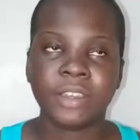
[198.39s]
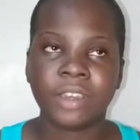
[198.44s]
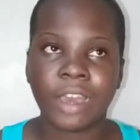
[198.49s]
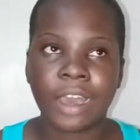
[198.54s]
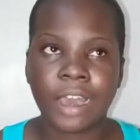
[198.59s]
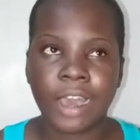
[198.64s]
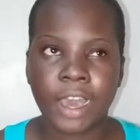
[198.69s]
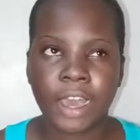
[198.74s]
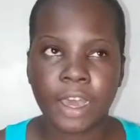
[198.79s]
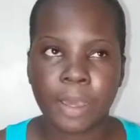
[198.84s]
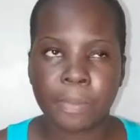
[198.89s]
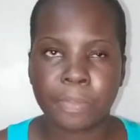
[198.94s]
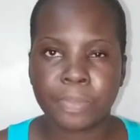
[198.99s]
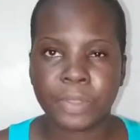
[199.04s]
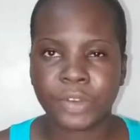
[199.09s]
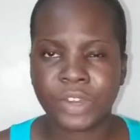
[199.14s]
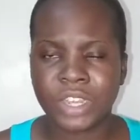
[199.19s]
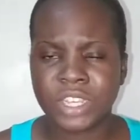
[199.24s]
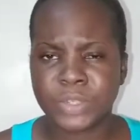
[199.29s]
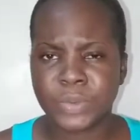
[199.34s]
um,
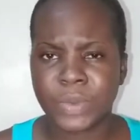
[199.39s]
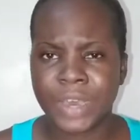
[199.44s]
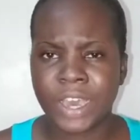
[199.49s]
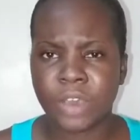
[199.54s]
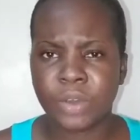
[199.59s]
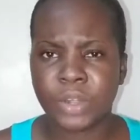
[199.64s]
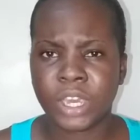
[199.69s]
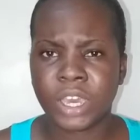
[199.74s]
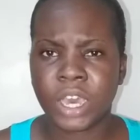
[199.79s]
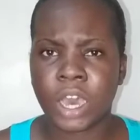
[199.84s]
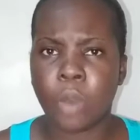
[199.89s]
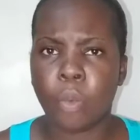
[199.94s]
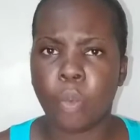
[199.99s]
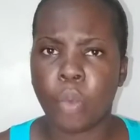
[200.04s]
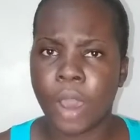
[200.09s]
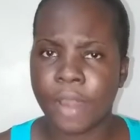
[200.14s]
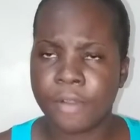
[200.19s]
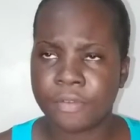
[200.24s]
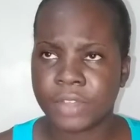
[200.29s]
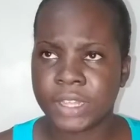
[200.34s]
the reason why I only got
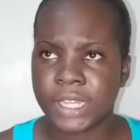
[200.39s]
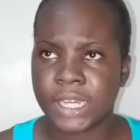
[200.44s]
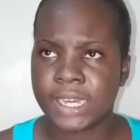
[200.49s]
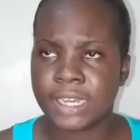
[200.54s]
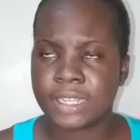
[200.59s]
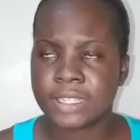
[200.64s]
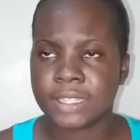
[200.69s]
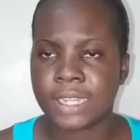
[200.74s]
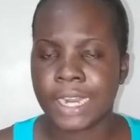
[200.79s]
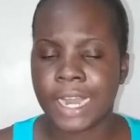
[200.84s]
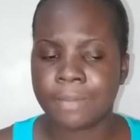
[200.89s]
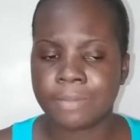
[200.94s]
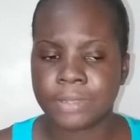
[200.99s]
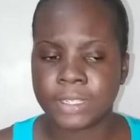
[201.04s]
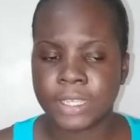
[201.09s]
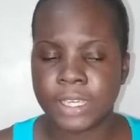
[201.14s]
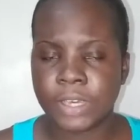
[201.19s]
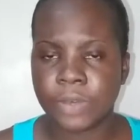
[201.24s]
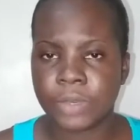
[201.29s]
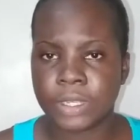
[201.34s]
one for Nekia's
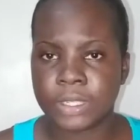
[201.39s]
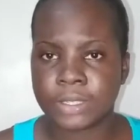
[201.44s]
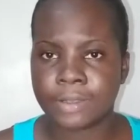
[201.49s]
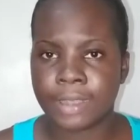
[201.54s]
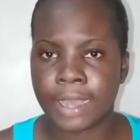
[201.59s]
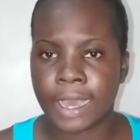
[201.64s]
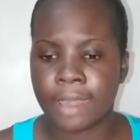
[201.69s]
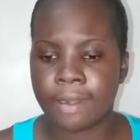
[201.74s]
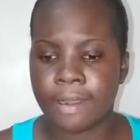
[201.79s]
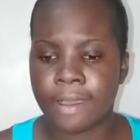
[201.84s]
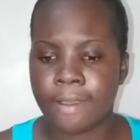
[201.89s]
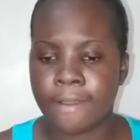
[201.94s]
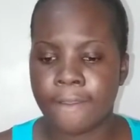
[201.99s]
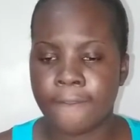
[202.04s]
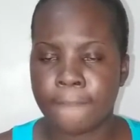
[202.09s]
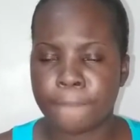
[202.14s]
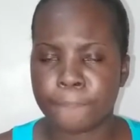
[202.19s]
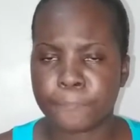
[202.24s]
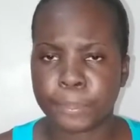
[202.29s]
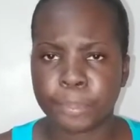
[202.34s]
Glamtique was that
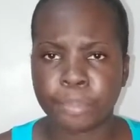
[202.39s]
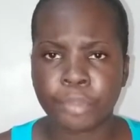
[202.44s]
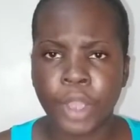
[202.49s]
um,